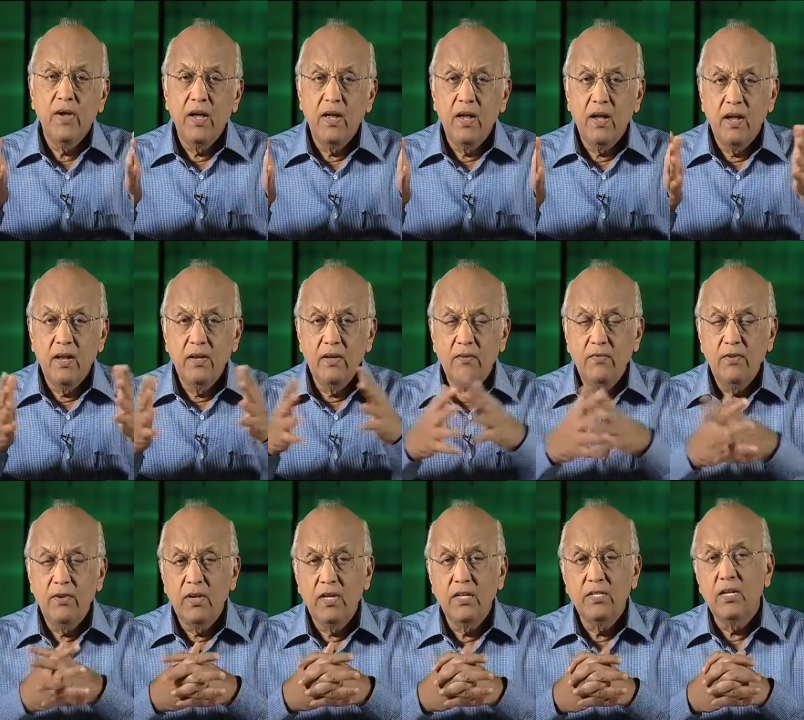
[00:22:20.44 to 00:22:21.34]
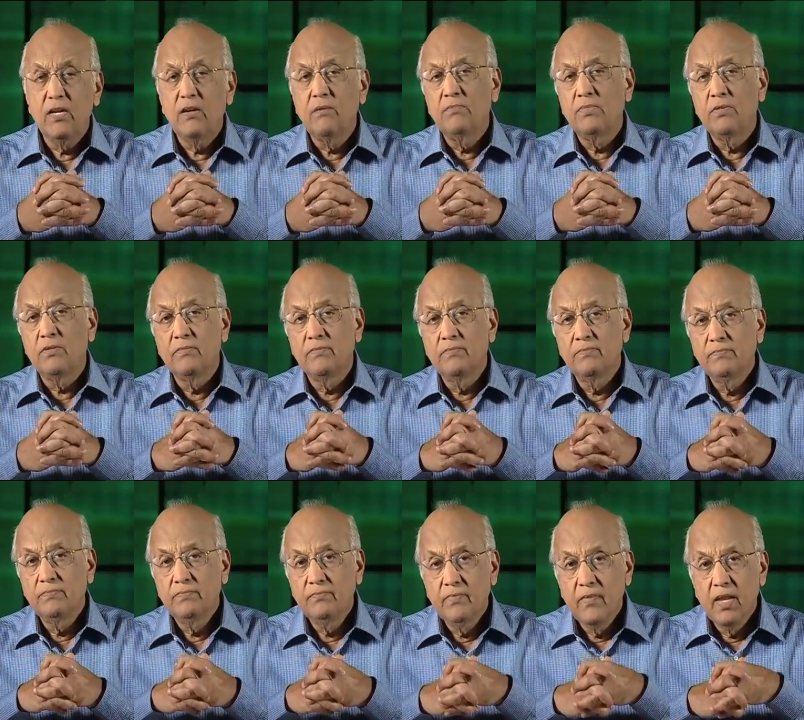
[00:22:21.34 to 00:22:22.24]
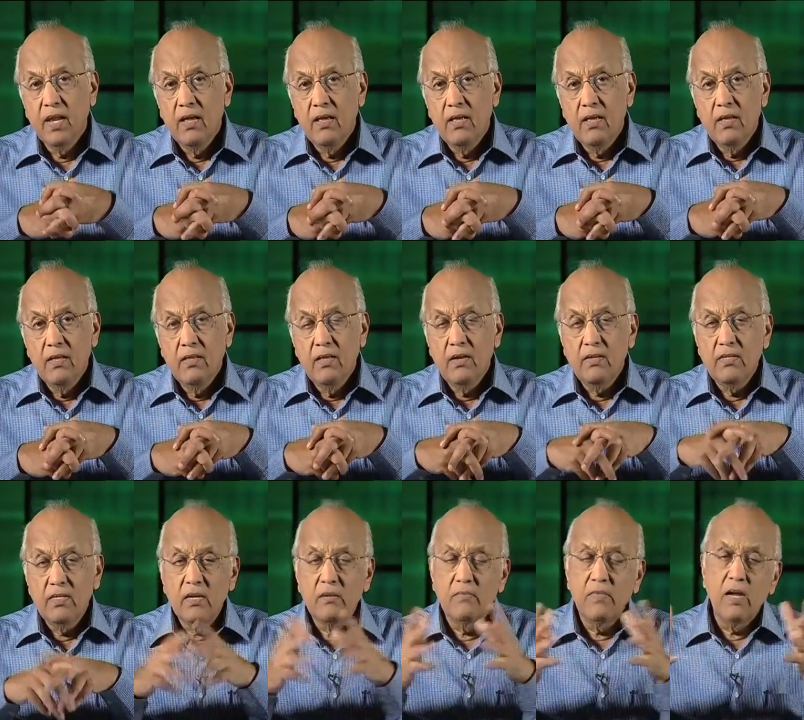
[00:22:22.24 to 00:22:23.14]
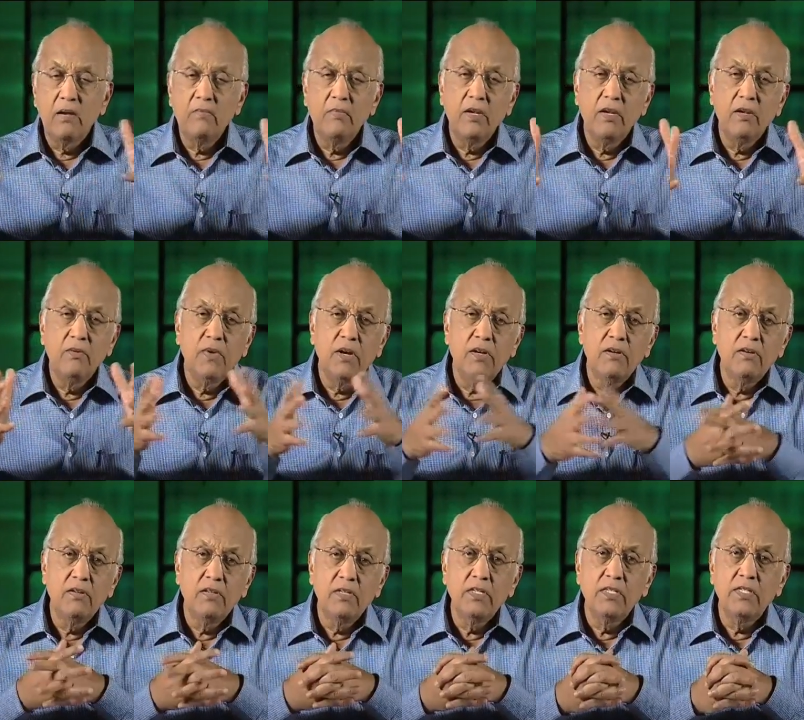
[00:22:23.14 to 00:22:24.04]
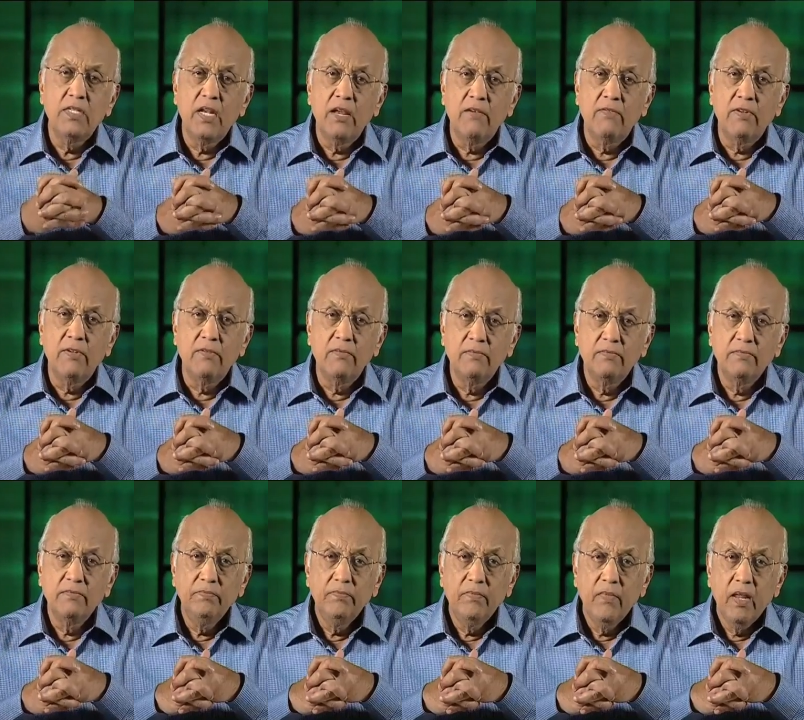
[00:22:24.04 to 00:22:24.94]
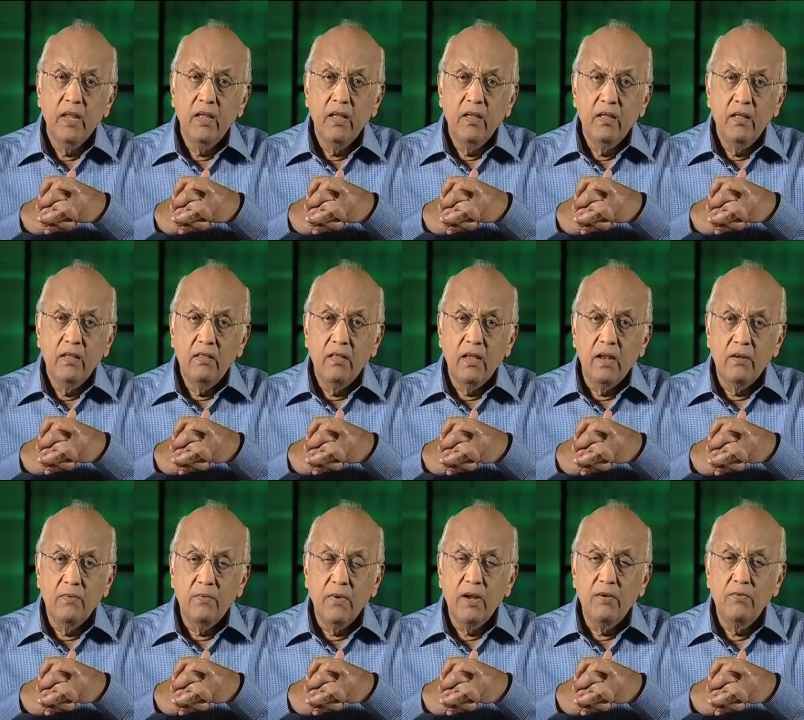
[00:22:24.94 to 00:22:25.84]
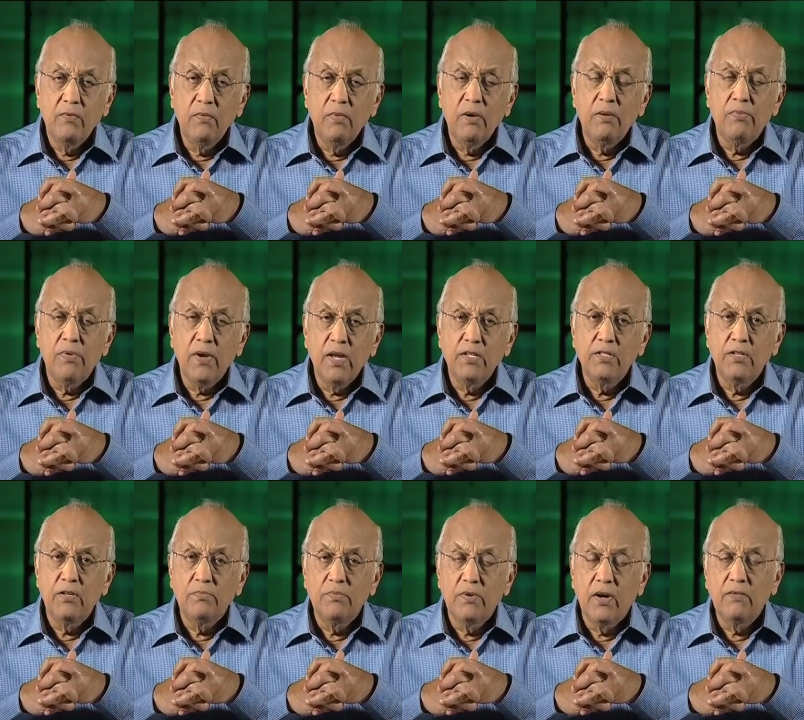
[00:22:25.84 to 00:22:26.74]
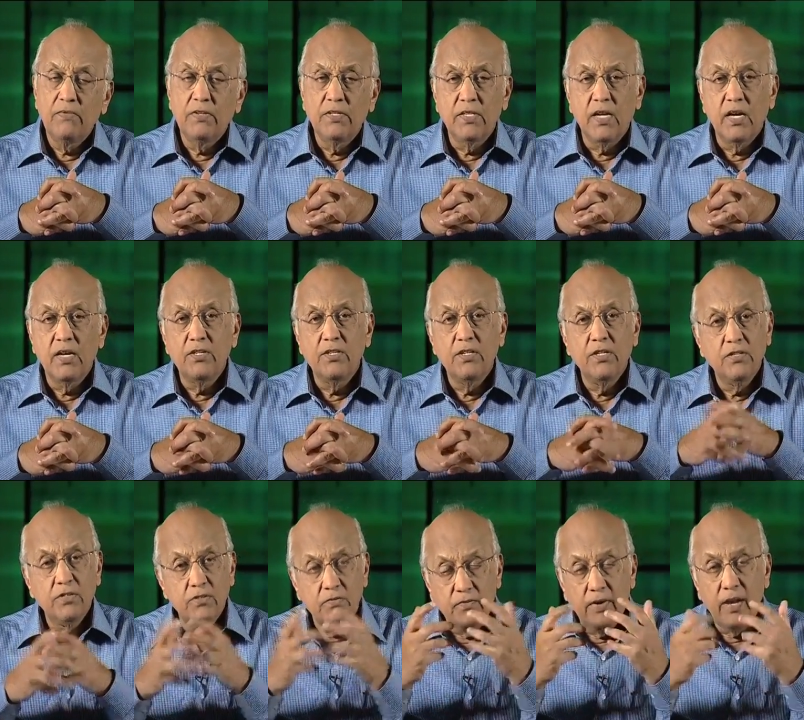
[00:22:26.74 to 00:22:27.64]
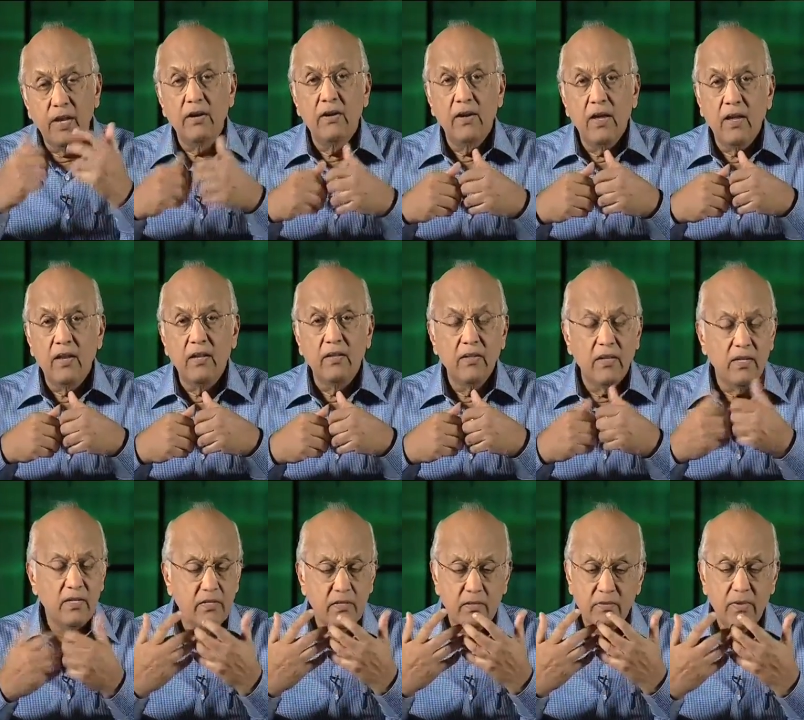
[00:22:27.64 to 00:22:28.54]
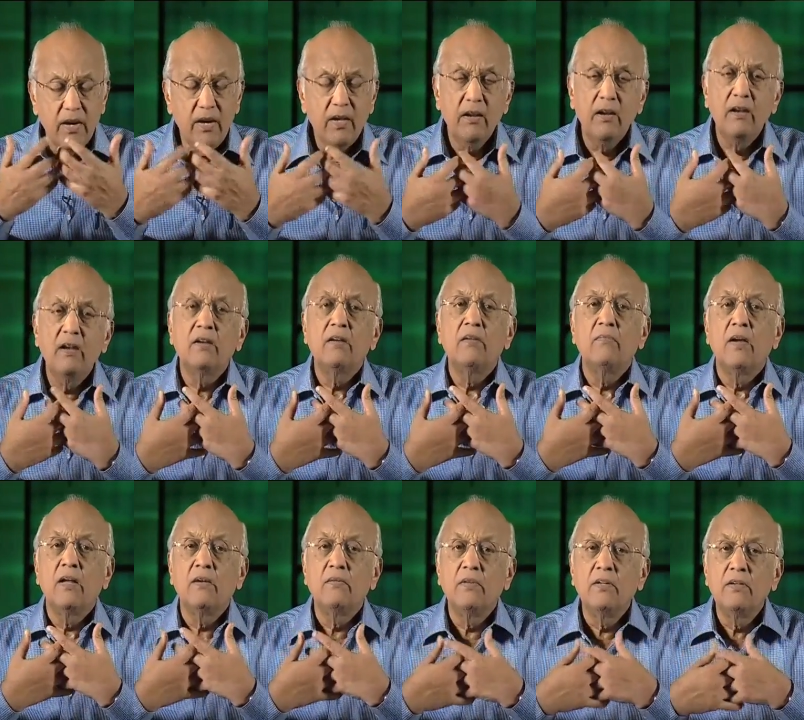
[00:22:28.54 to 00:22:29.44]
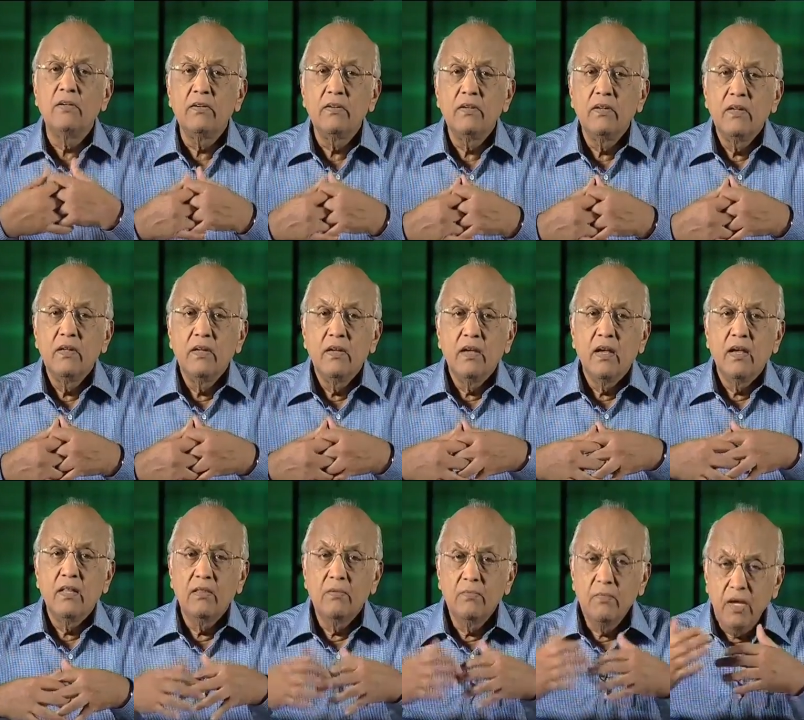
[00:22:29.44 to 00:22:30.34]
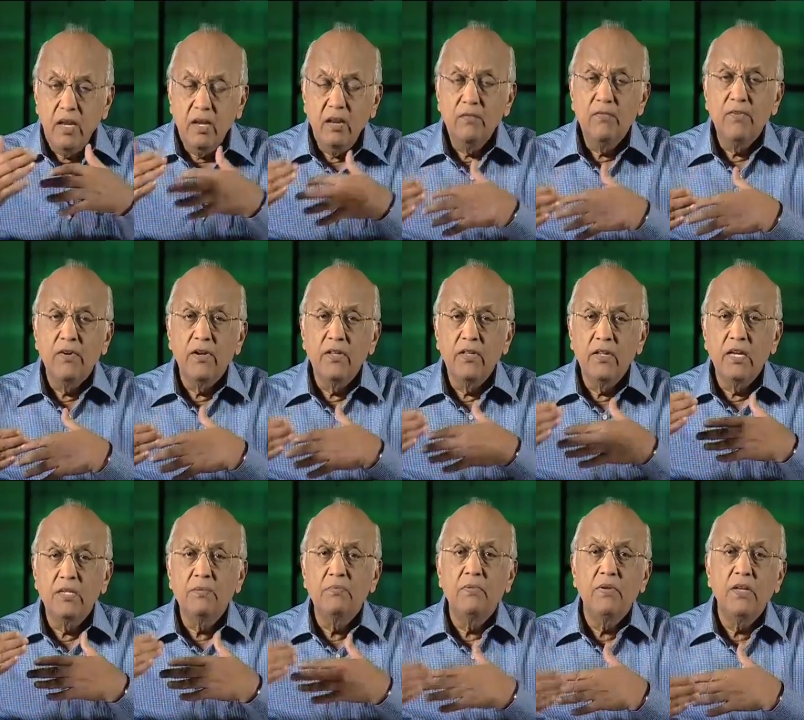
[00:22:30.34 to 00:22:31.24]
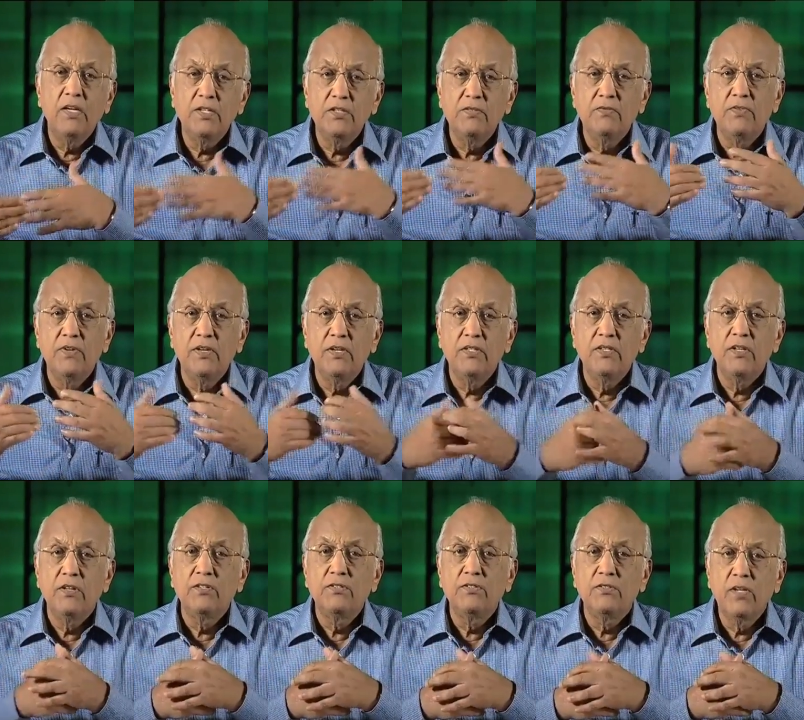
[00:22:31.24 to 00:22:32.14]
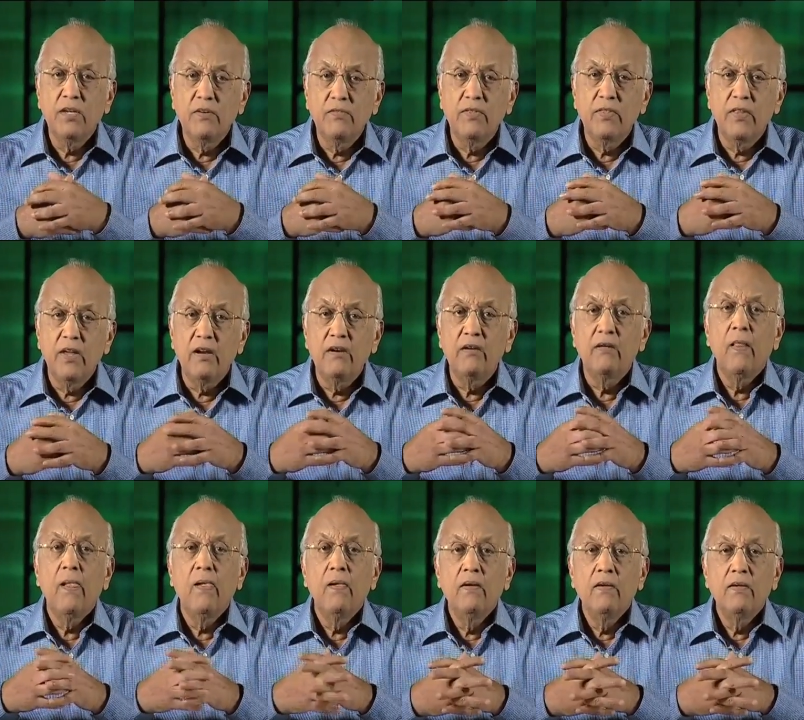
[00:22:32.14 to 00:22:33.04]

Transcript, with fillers: I'll give you an example. There is a commandment in 1 Corinthians 11 that when a woman prays or prophesies, she should veil her head. That's a very clear commandment, and the meaning for it and the explanation for it is also given there.